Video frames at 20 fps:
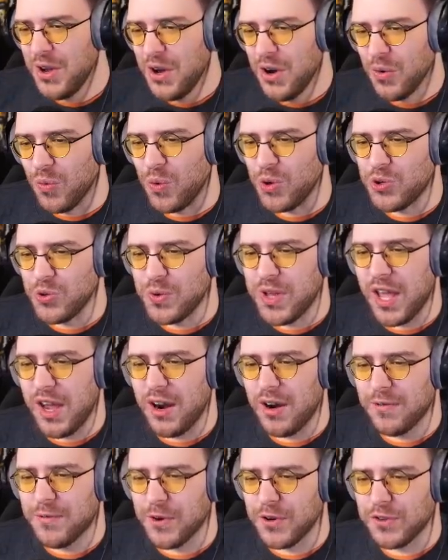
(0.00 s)
would you
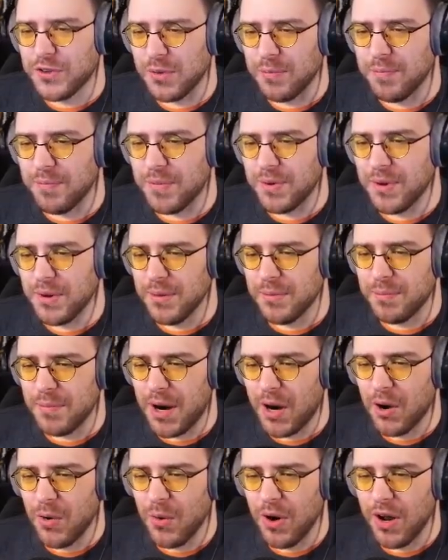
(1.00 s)
care for some
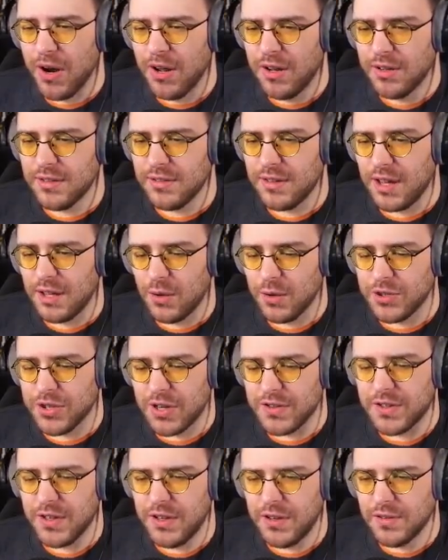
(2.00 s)
marijuana? Hello,
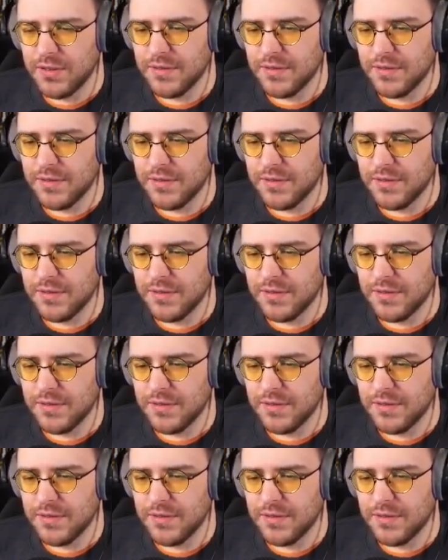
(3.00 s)
Jesse.